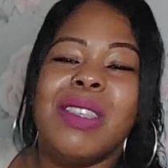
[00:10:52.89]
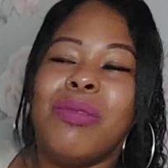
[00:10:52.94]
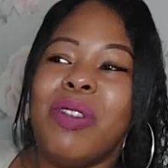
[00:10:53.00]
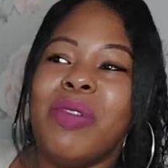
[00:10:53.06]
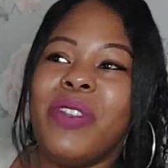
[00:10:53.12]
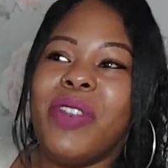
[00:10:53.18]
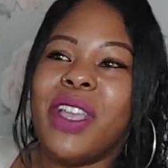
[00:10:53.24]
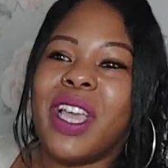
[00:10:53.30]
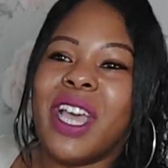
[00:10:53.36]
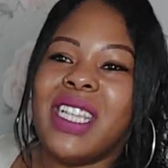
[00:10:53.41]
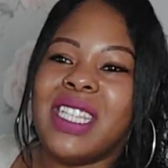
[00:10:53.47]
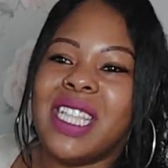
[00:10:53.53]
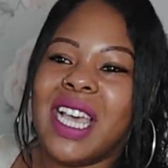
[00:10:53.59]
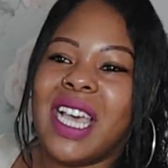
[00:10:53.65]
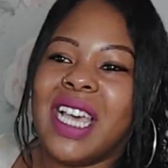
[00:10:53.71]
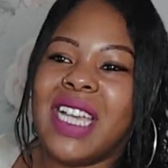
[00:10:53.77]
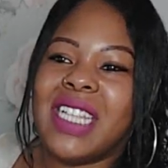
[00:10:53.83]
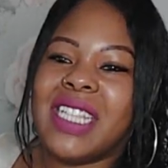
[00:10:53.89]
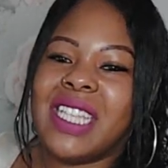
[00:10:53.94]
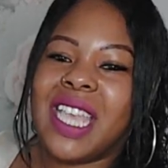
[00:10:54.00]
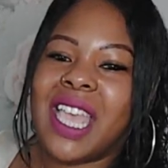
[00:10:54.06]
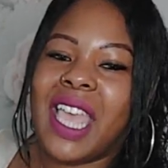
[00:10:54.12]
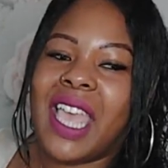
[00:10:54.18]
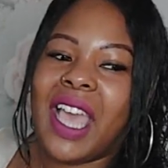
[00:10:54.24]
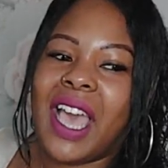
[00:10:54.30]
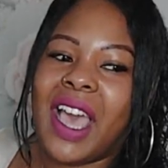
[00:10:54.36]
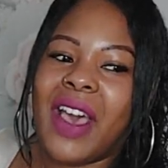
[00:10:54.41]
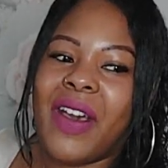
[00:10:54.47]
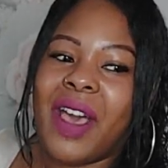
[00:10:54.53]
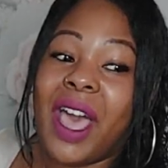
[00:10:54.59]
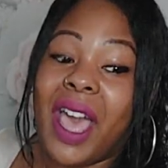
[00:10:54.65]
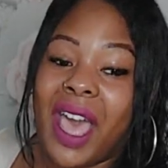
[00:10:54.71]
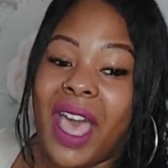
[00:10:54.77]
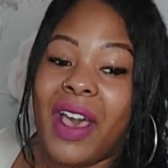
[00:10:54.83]
some of you guys had ha,
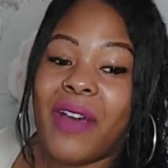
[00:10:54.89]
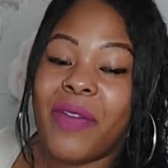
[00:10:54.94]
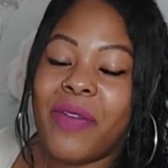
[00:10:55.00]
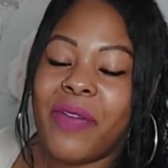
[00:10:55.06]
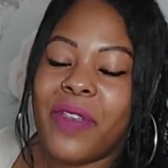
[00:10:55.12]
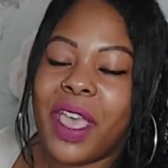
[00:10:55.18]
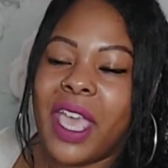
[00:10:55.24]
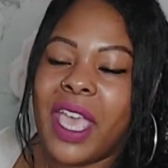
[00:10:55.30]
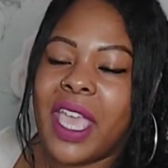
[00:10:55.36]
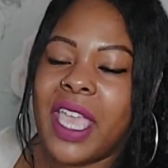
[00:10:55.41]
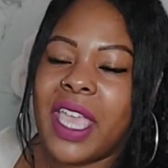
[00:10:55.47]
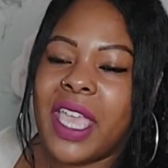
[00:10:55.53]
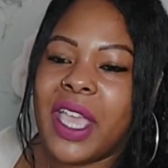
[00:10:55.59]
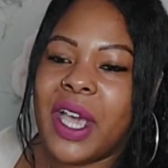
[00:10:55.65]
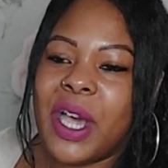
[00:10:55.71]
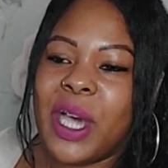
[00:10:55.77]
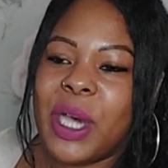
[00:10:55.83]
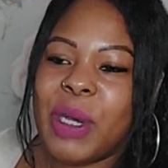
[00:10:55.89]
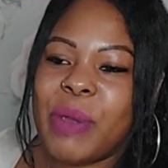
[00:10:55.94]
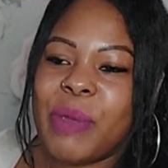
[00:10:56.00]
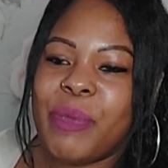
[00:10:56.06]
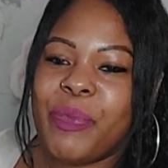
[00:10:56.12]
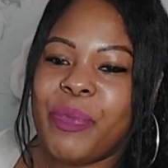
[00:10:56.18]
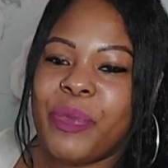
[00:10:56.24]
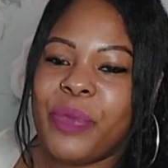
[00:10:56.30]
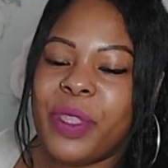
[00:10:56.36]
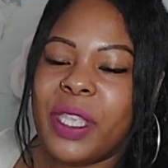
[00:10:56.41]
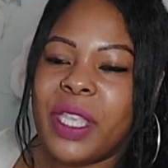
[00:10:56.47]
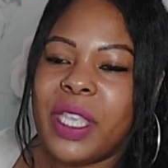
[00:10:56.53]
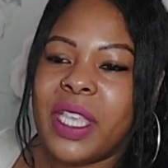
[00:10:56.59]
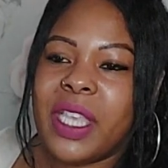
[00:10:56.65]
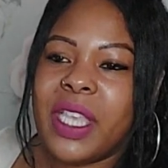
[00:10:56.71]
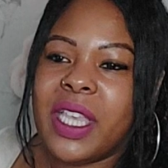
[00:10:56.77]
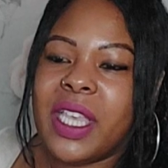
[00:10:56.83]
have a um,
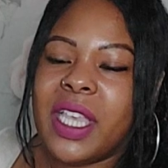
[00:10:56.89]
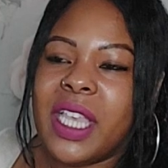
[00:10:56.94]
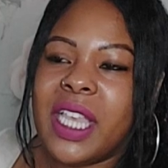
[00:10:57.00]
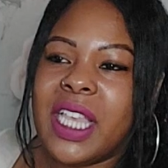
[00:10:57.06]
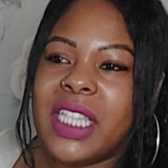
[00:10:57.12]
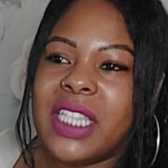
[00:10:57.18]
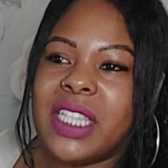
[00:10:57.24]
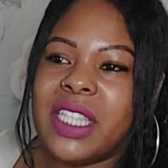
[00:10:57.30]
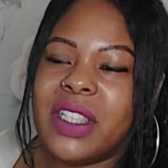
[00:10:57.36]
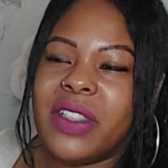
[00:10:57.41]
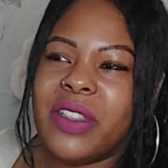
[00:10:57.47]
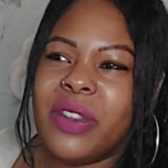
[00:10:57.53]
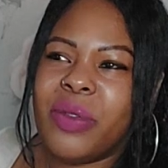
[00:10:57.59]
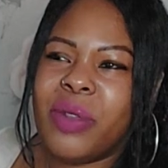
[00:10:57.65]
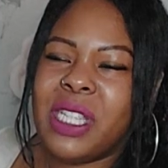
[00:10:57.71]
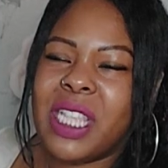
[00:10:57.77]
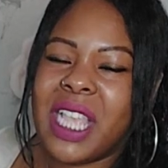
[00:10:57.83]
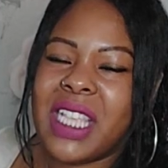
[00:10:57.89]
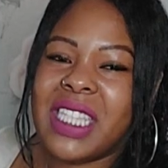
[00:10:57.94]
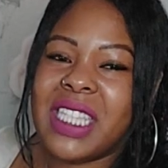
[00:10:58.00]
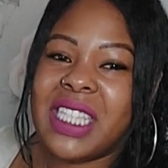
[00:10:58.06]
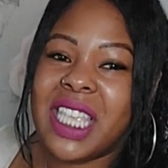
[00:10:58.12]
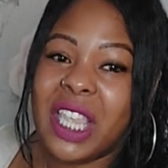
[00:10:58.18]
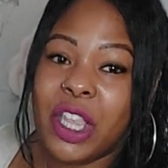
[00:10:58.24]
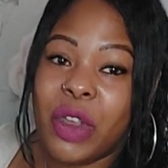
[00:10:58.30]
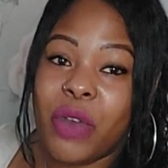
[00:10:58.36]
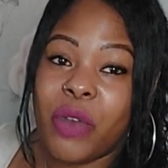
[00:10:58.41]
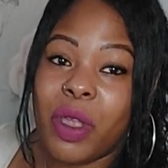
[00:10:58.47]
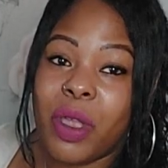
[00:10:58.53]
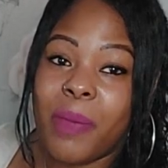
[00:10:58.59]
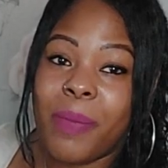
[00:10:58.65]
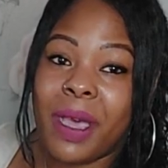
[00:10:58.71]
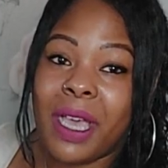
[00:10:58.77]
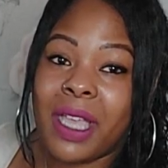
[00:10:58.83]
a, I don't want to say a
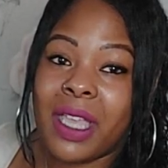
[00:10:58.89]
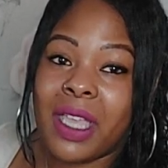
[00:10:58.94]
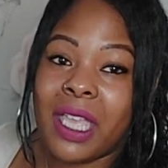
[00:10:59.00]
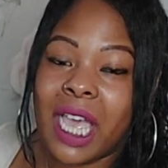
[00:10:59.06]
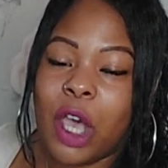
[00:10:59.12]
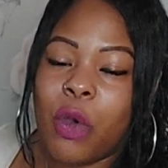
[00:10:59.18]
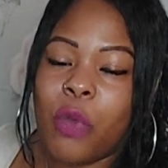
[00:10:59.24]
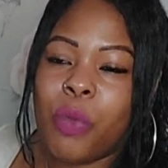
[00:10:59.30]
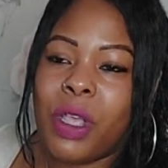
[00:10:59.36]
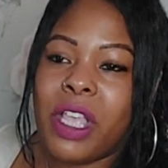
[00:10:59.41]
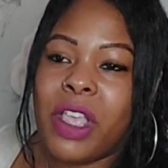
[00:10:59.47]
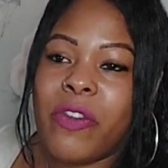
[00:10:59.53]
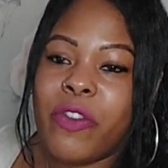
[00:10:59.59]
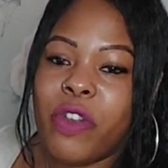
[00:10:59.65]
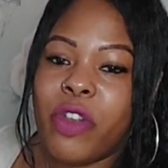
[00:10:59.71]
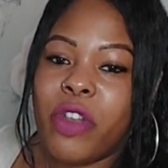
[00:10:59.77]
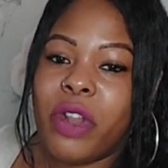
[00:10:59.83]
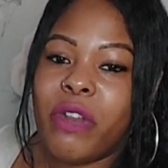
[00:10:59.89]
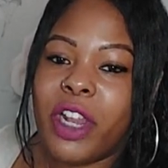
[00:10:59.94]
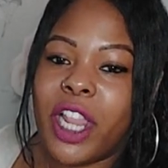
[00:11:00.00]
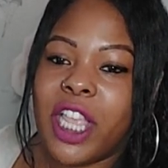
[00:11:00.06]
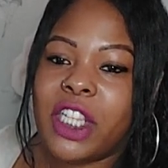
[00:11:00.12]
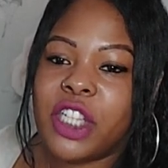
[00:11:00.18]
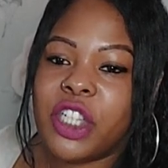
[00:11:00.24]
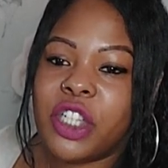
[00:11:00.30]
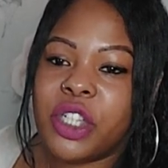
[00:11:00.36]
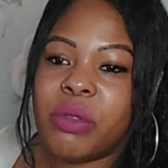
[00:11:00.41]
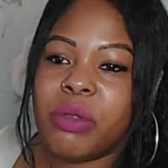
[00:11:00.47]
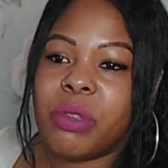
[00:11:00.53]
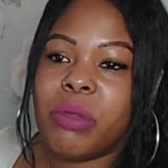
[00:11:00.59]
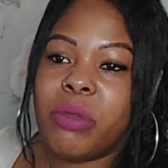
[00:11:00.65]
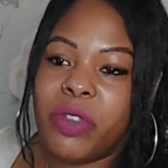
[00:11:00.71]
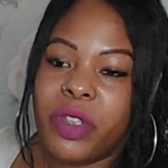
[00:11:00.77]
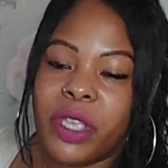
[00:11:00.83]
secret bank account, but if you're in a relationship,
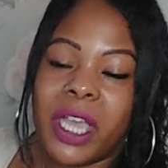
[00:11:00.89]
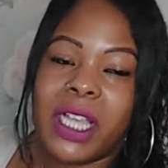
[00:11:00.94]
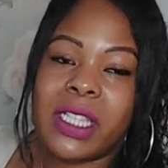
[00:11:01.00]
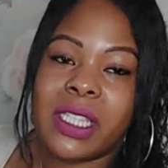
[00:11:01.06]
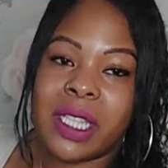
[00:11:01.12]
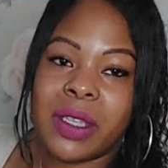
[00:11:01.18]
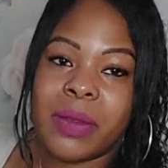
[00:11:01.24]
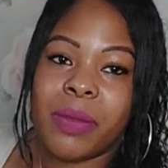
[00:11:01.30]
some of you guys